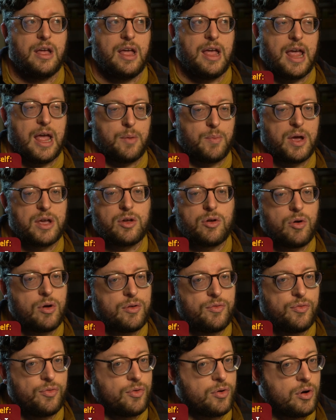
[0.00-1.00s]
Am I going
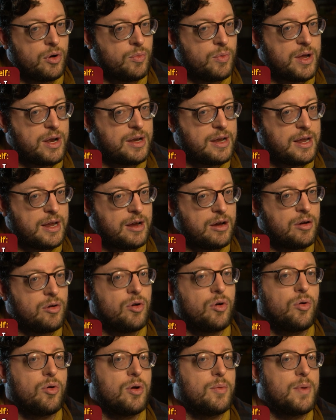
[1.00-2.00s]
for a win here,
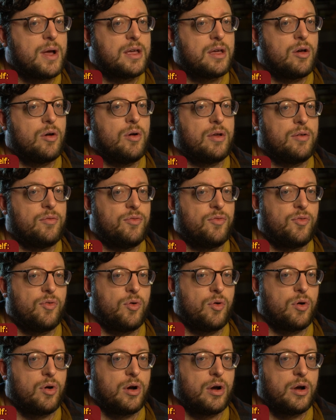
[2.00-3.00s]
or am I going
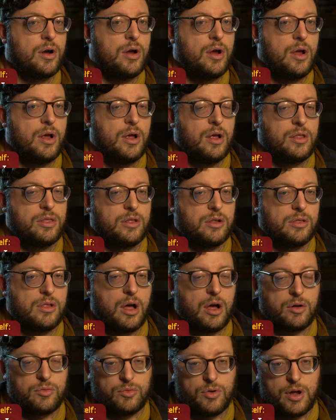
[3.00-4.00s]
for the
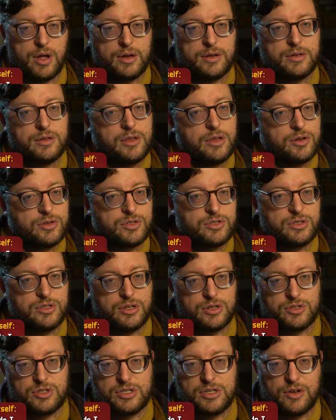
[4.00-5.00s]
long run? There's
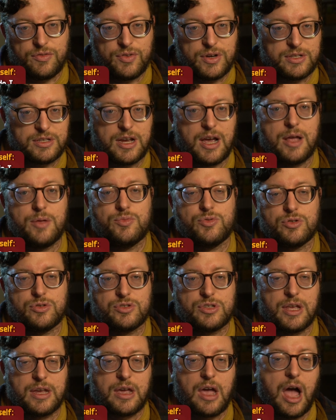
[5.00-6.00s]
different times where it's
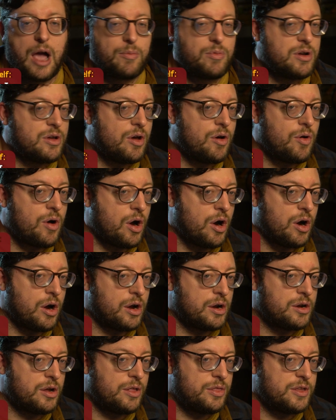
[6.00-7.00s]
like, I'm going to go
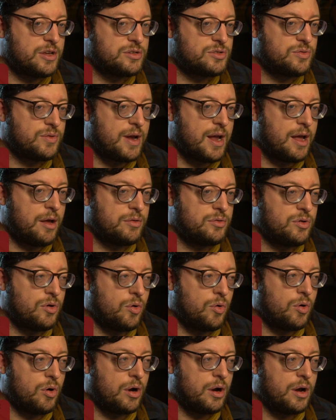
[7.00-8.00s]
hard on this round,
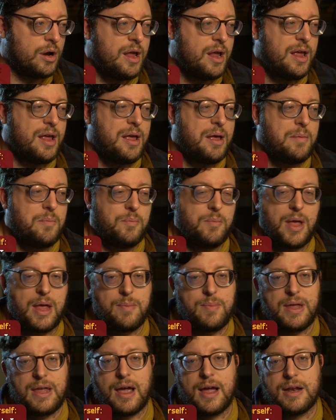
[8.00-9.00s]
or
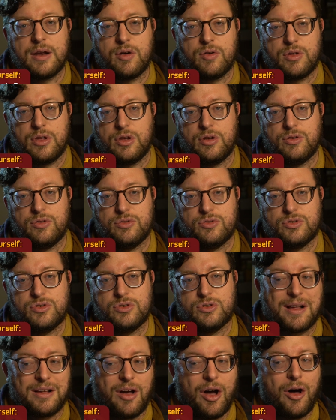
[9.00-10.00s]
maybe I don't
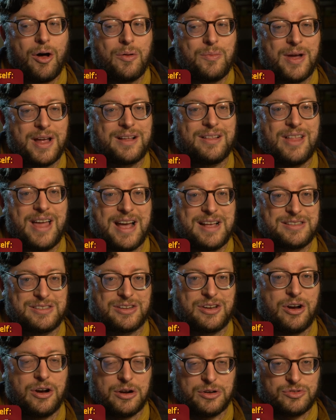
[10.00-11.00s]
use all my glass
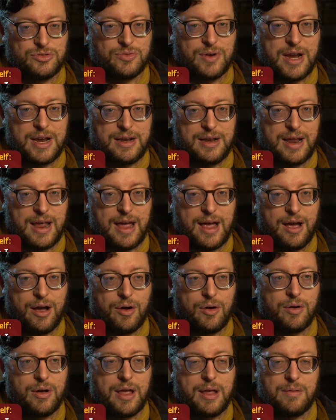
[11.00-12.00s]
cards right
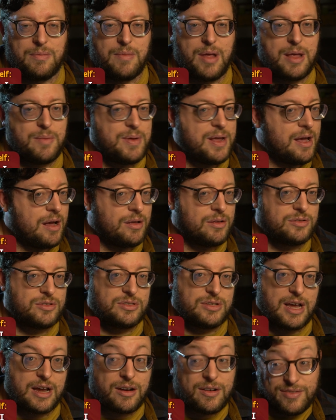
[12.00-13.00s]
now, and maybe I'll
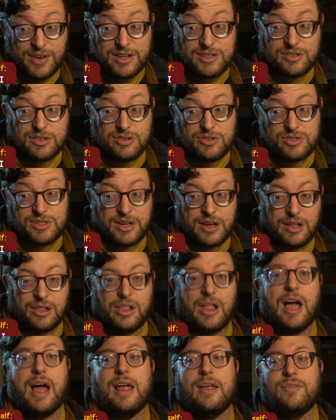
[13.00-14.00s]
sacrifice losing a
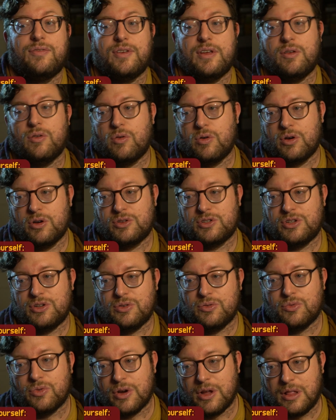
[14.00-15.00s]
life in order to
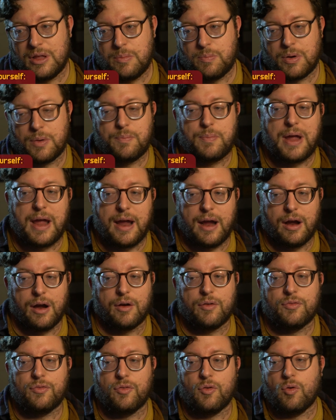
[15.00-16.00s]
really prepare
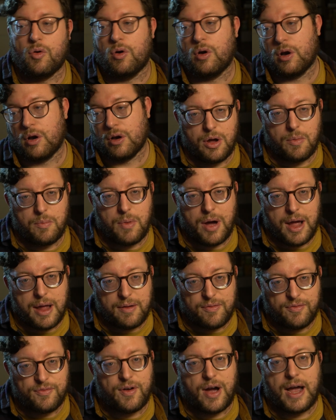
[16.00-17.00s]
for my
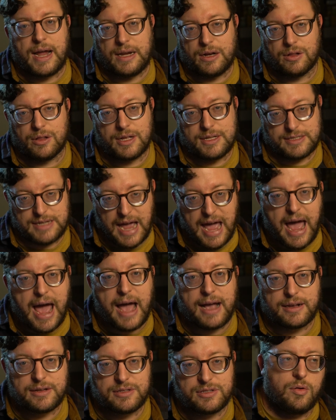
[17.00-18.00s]
final
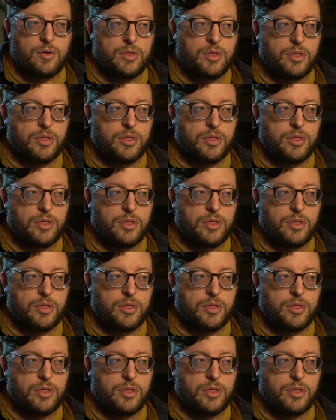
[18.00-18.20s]
attacks.